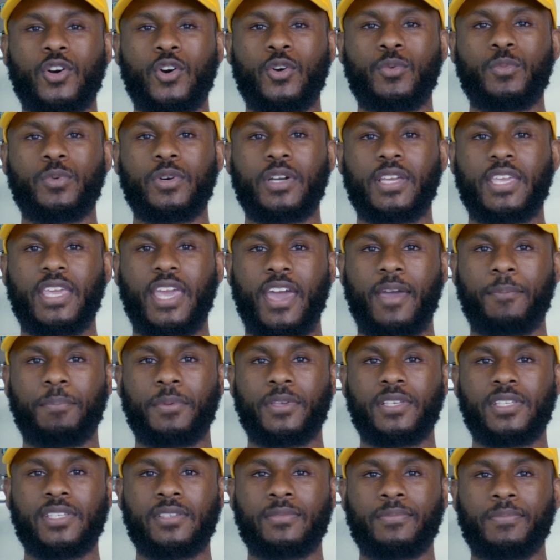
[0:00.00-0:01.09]
Homewood
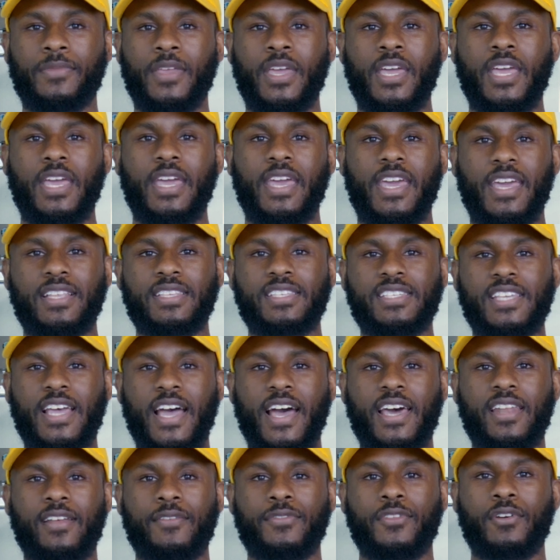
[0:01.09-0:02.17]
campus
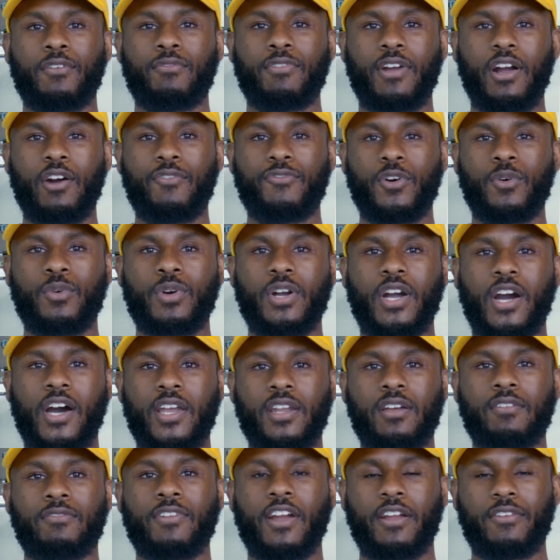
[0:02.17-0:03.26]
inside of the Ralph
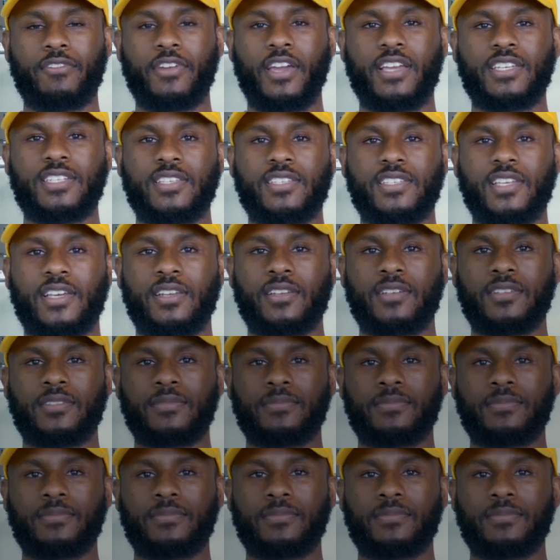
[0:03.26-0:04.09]
O'Connor Recreation Center.